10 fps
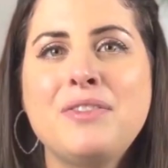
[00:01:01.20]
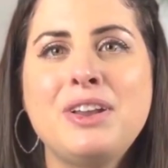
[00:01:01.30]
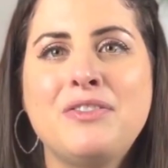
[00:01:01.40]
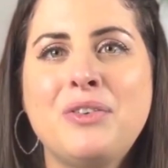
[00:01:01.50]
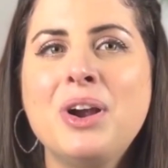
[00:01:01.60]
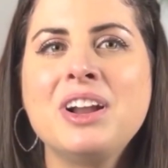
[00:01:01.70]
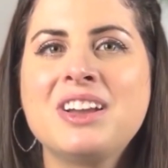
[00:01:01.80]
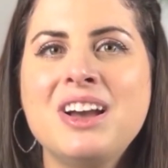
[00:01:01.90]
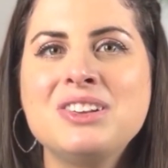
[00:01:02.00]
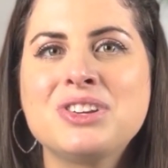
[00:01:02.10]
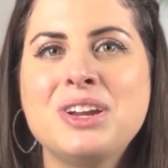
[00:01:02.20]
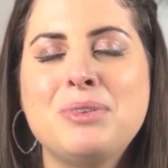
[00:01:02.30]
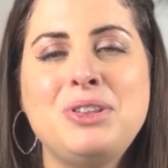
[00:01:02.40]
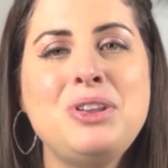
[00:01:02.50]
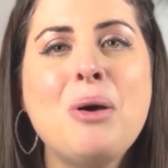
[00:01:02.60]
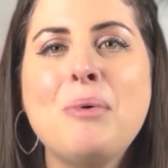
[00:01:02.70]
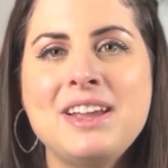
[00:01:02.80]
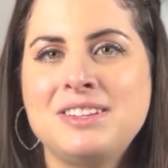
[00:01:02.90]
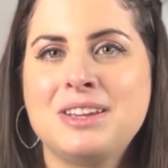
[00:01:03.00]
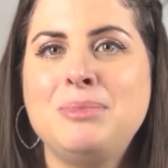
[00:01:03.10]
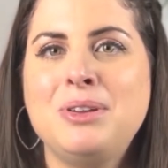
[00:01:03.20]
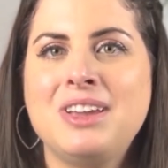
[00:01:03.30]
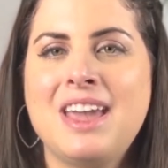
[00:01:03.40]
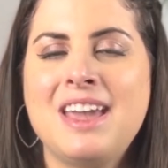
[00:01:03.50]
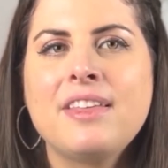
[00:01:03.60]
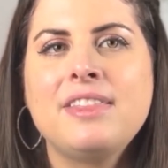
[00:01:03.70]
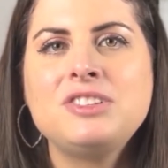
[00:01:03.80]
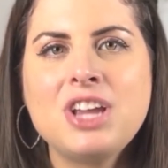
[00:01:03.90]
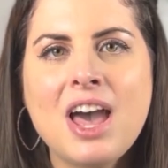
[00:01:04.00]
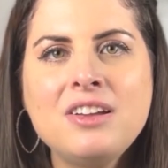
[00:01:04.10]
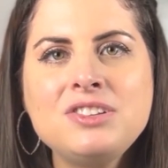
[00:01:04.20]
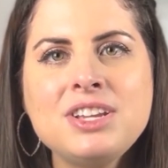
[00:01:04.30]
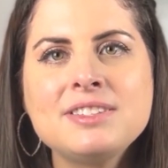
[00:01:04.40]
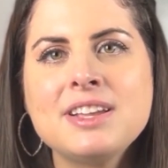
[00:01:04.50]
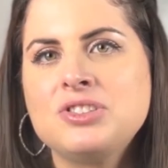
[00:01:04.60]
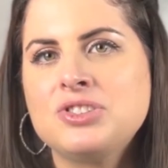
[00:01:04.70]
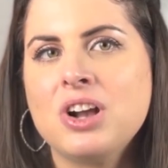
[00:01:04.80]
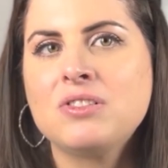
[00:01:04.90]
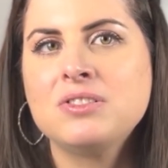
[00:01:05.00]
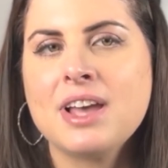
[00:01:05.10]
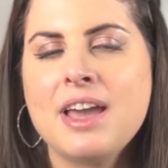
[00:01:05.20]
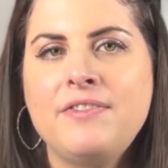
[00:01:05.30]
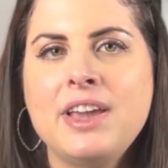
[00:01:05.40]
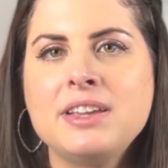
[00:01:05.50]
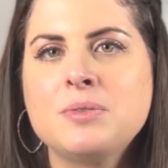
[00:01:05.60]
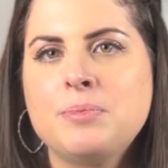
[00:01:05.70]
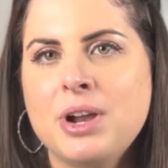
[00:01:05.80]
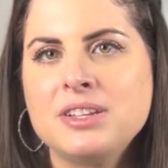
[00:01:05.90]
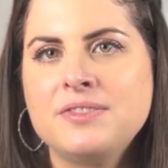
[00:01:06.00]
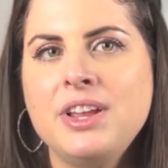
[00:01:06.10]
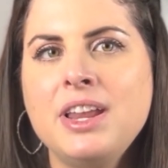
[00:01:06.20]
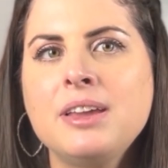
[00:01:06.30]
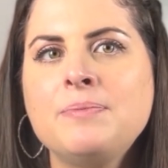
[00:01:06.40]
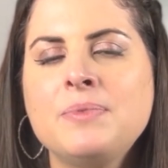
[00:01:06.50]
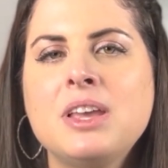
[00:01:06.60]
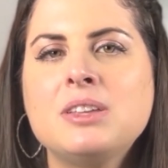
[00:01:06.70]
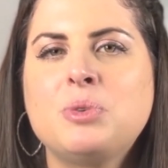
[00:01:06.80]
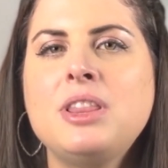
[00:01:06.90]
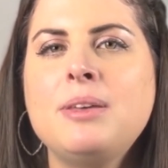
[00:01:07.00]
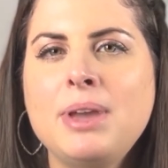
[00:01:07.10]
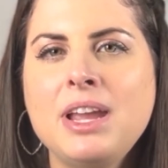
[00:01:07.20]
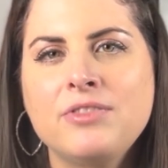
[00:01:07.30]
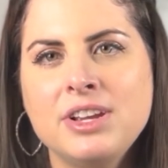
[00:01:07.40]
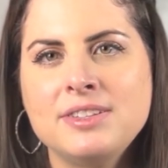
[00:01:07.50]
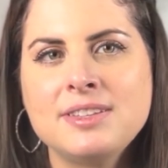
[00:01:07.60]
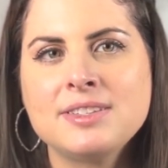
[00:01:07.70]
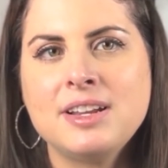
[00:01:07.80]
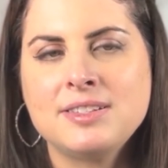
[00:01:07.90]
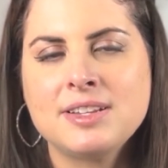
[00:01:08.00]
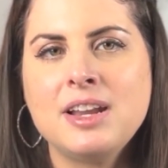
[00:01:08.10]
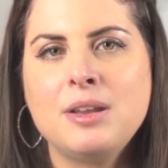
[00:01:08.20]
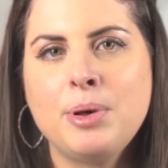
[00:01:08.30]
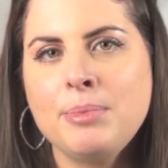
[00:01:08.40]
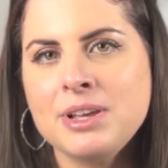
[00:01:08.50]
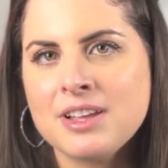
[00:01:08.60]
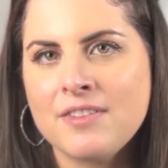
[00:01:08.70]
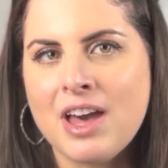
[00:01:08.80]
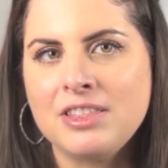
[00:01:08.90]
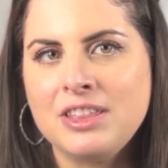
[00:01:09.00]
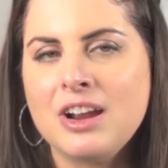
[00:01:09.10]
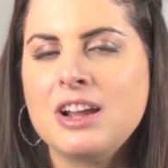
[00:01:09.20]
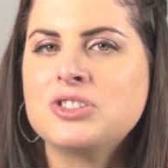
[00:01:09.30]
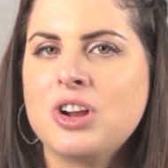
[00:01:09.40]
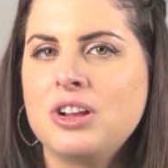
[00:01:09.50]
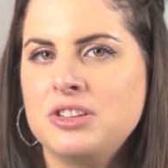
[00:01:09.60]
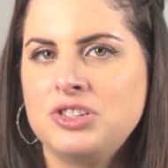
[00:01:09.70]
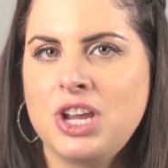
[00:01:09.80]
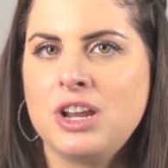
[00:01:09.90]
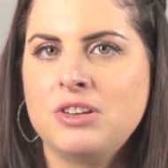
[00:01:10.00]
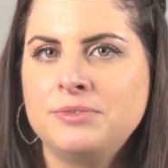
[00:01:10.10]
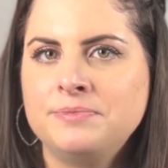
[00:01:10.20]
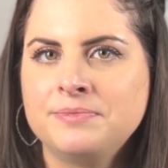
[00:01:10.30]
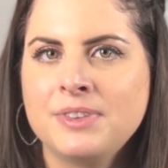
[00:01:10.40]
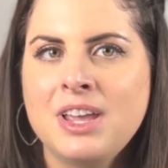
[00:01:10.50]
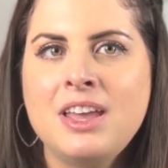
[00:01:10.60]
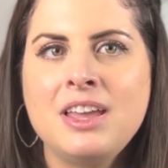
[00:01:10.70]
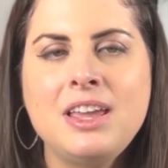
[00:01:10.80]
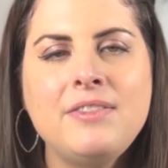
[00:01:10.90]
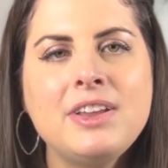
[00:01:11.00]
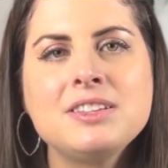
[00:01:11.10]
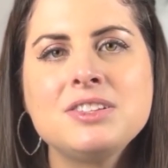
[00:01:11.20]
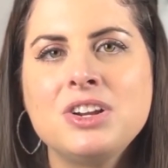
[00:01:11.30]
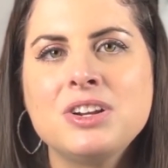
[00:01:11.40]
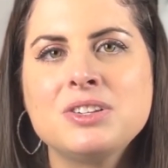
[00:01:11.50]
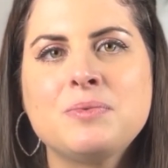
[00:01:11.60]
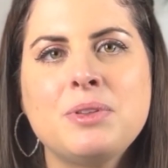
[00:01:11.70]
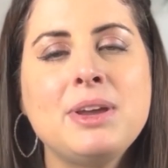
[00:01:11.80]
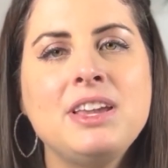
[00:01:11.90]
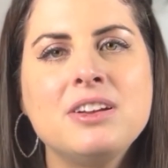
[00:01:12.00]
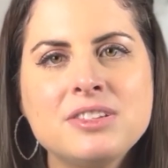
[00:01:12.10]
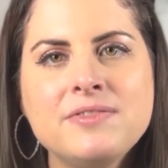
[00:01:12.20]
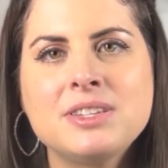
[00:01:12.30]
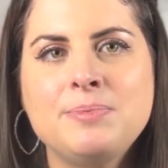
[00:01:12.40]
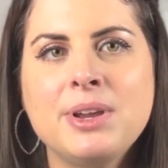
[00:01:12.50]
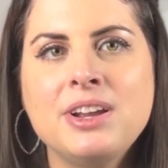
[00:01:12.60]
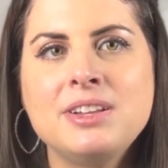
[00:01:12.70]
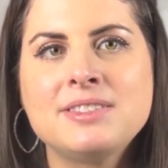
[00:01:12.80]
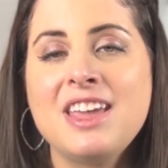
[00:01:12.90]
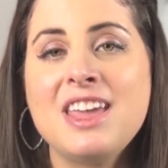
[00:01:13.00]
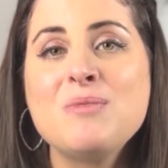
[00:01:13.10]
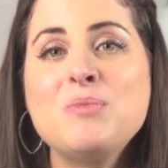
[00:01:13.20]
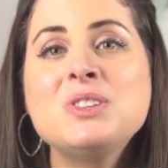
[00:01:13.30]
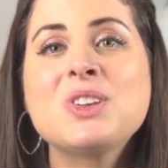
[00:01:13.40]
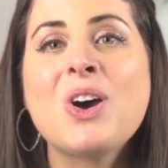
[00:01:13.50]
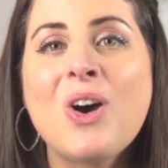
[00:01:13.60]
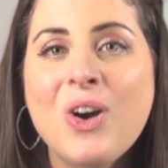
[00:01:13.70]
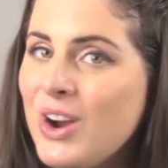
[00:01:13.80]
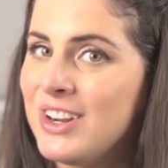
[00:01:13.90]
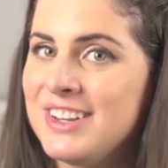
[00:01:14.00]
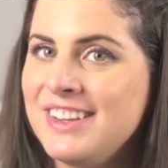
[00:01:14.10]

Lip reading: in a foreign country with no way to communicate. The challenges and struggles I face with breastfeeding is one of the main reasons I decided to put myself out there and start this channel. Even as a nurse with my years of experience, it was hard.